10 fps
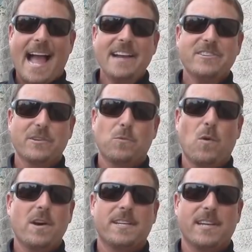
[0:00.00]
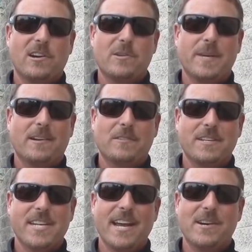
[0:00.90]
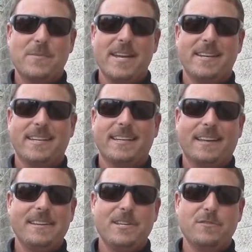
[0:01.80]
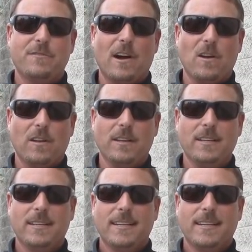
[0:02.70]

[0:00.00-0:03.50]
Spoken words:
I actually won a tournament on a chatterbait at Lake Eufaula.